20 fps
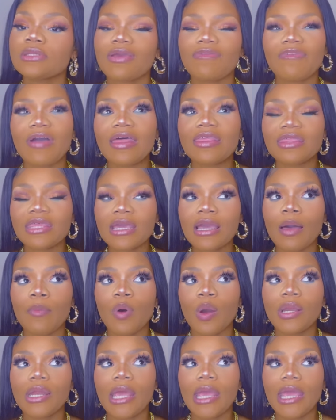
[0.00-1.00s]
If I think
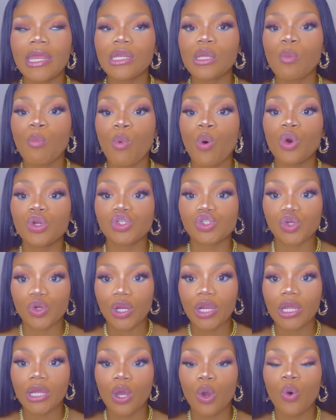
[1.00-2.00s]
about any more
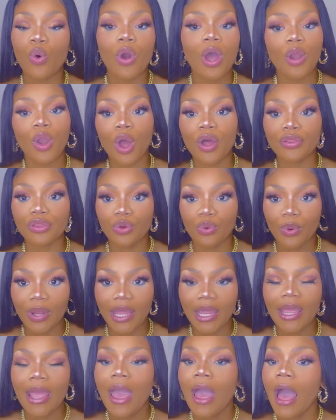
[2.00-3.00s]
during or along the
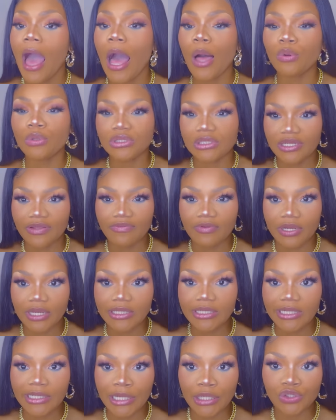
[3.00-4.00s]
way, I will
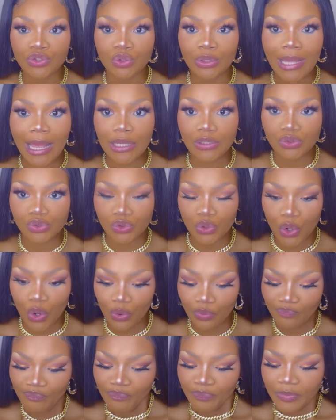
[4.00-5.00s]
definitely let you guys
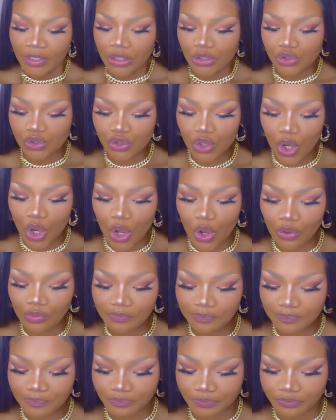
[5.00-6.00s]
know.
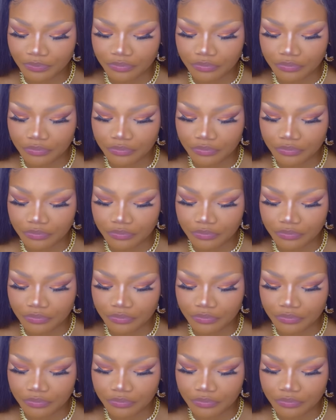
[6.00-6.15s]
So